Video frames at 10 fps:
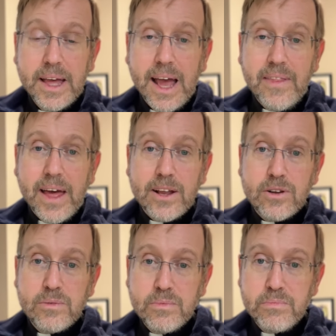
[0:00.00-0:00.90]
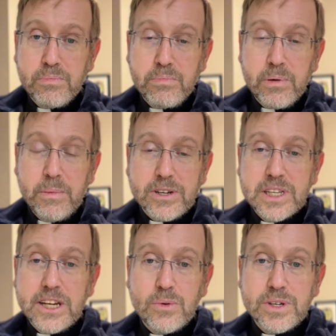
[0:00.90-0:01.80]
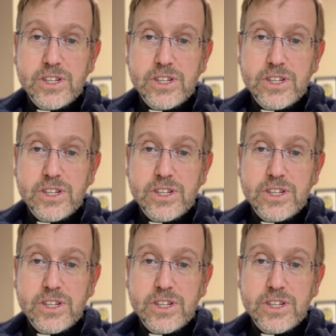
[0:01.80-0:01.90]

and that pretty much led to his